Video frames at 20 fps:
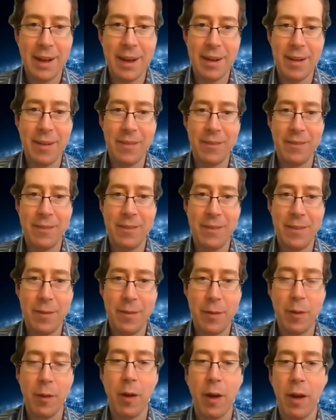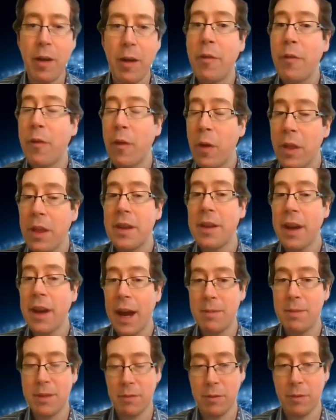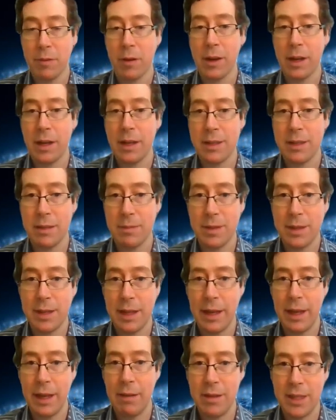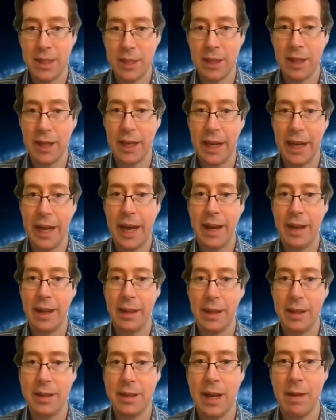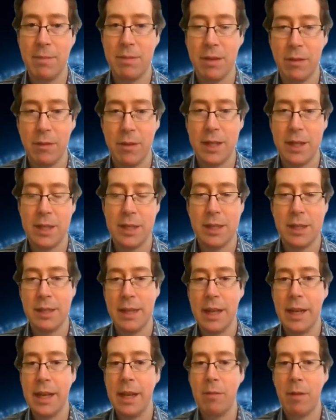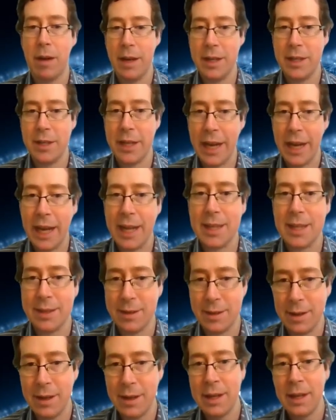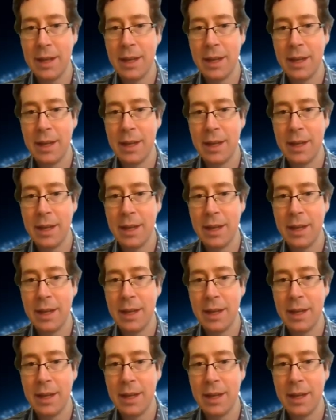um, for for the types of organisms that he was looking at and the types of questions that he wanted to answer.